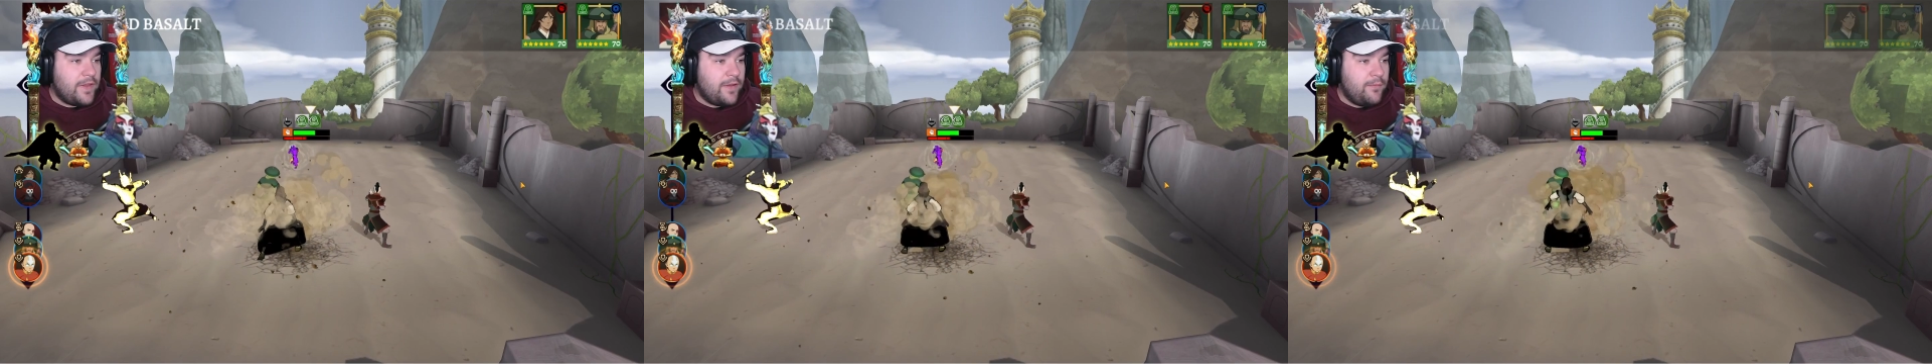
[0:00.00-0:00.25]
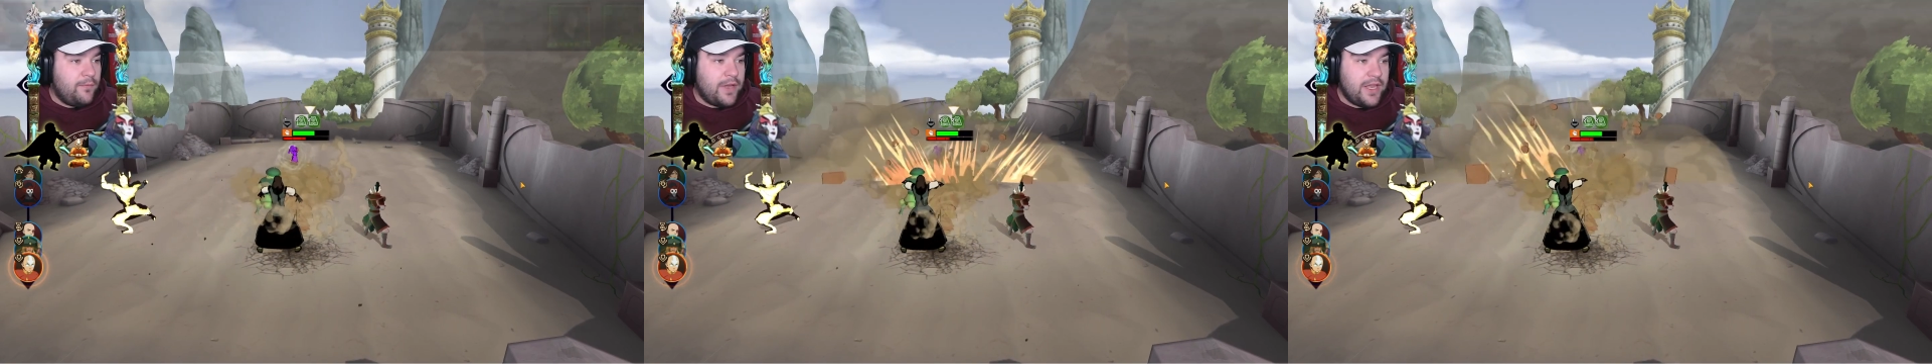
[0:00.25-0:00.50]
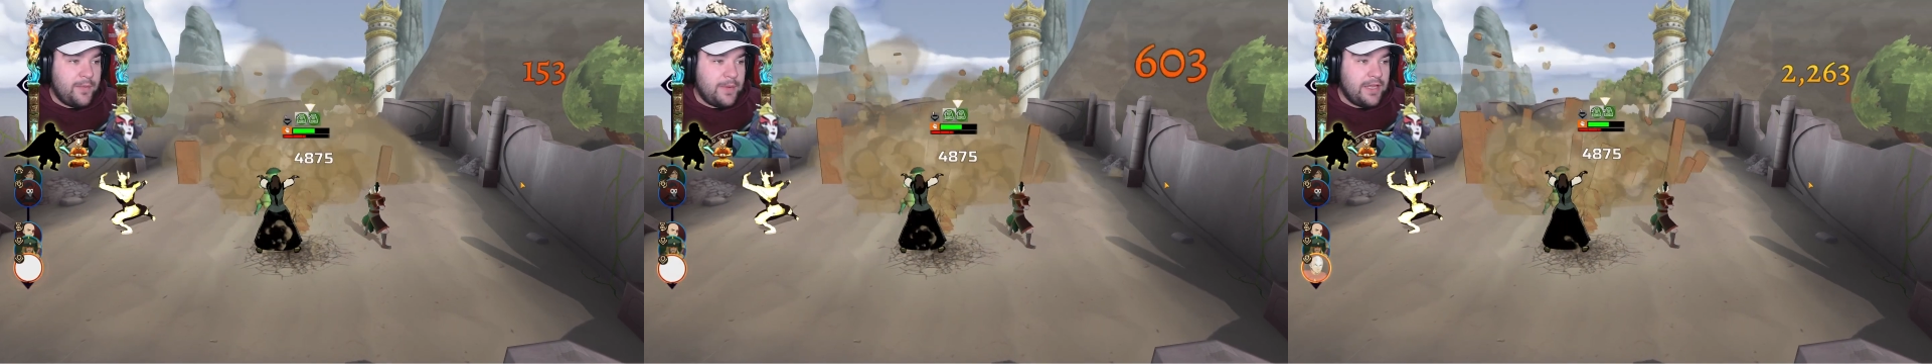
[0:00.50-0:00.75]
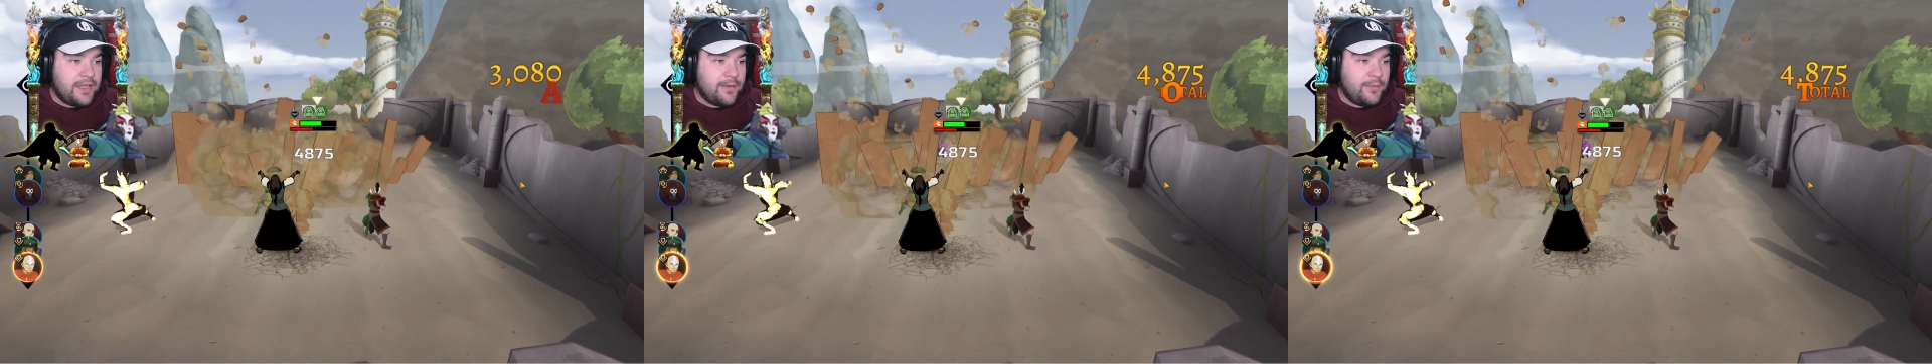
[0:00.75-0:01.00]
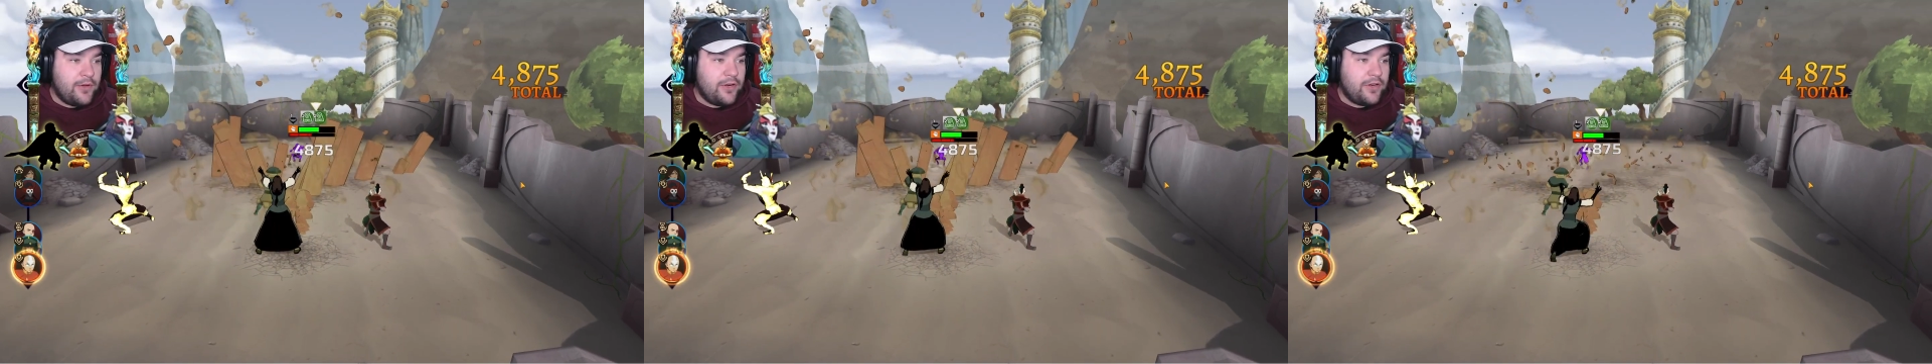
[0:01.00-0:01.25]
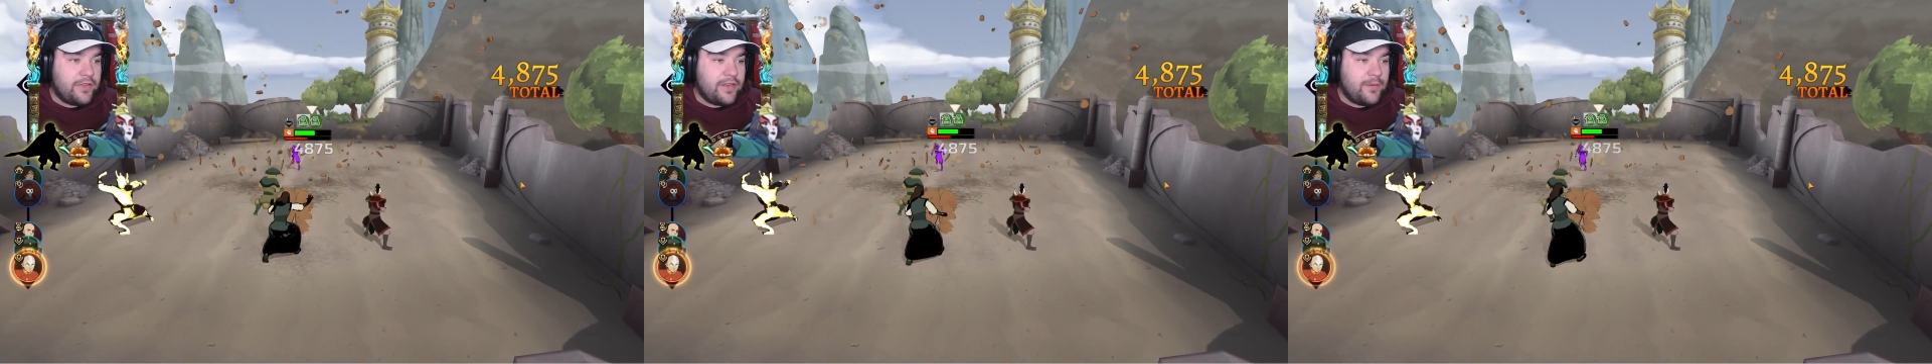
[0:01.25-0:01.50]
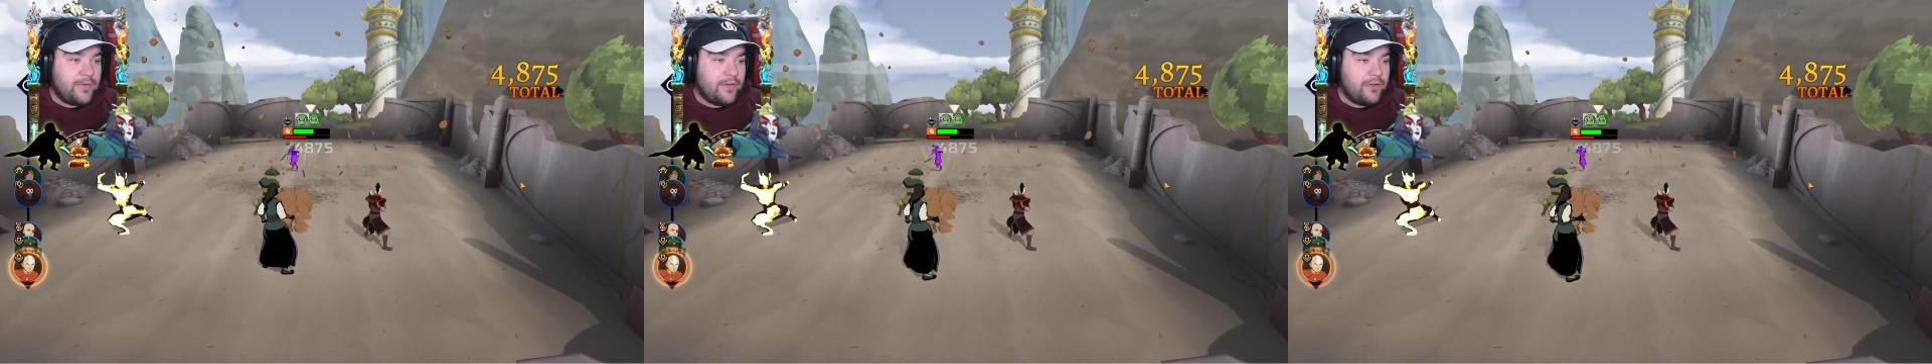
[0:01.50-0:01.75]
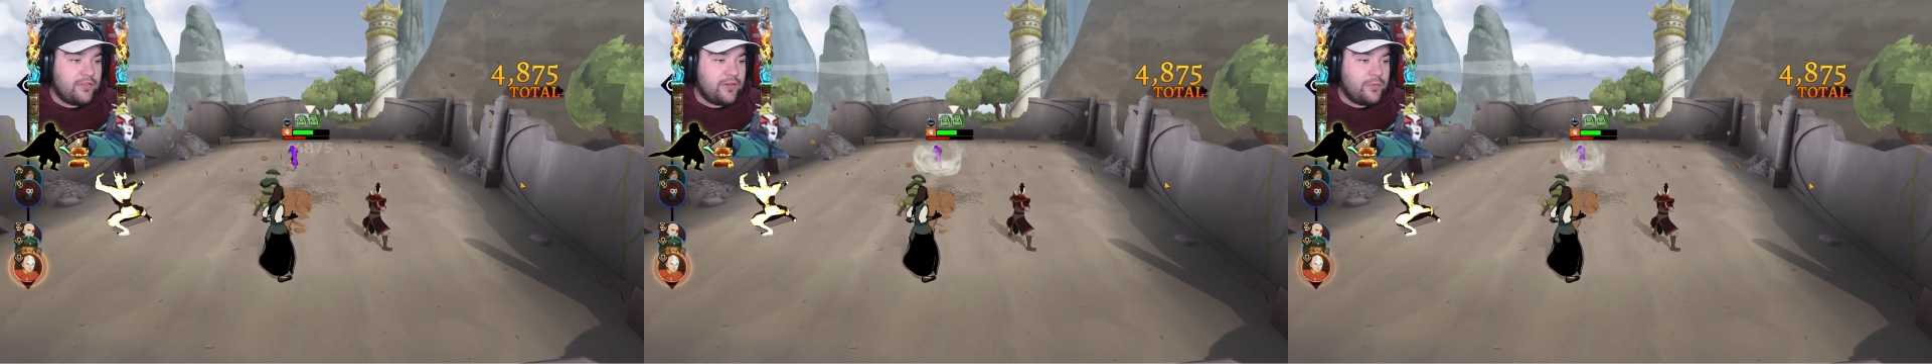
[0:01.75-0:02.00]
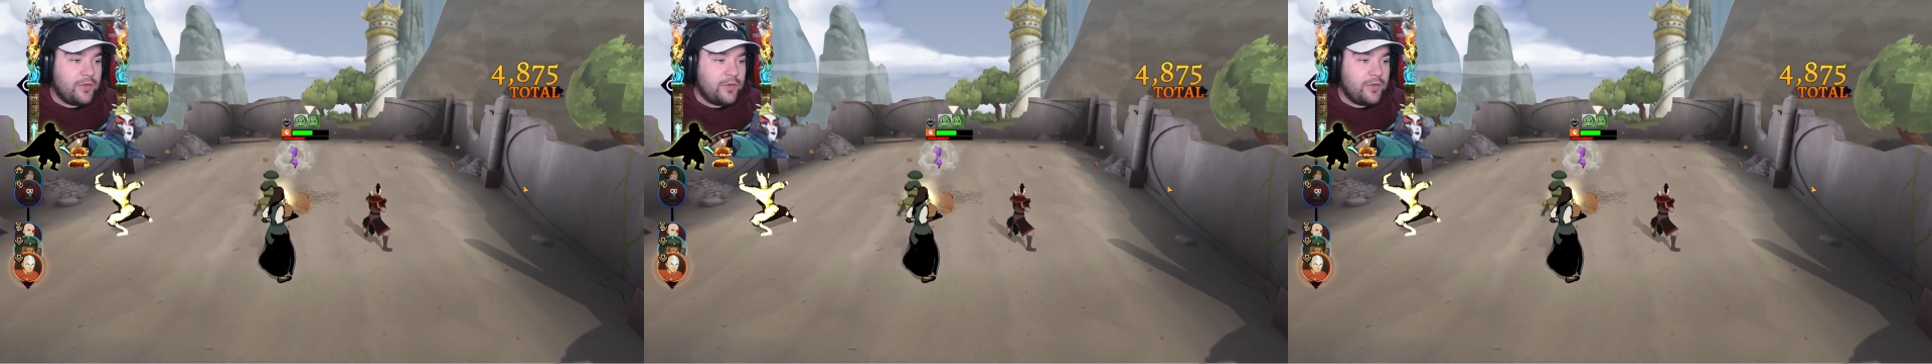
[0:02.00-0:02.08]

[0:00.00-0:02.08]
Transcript: Maybe. Come on, Earth Kingdom Soldier.